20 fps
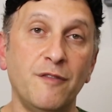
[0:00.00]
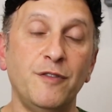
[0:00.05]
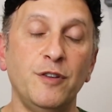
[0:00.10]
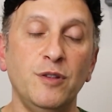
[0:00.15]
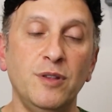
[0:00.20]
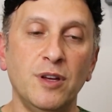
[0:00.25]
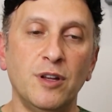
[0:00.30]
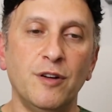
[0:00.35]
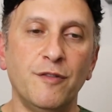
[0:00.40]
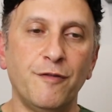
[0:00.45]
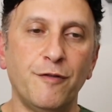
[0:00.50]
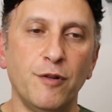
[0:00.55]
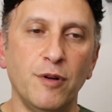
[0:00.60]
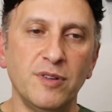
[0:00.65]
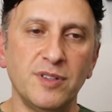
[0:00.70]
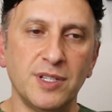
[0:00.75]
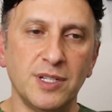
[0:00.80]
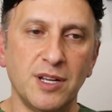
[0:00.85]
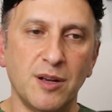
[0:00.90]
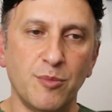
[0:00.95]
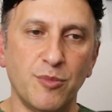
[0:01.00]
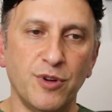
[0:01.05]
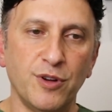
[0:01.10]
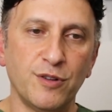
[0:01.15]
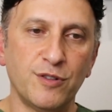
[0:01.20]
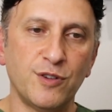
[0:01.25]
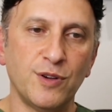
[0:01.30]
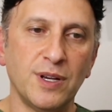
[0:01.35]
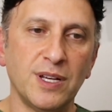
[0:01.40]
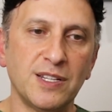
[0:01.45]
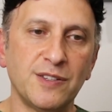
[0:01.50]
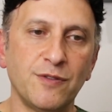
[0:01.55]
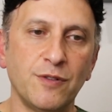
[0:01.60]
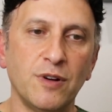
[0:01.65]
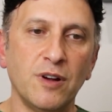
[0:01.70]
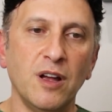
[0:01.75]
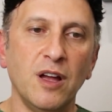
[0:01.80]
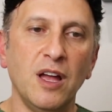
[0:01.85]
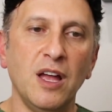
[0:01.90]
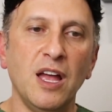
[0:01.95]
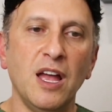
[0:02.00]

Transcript: if you did a frozen embryo transfer.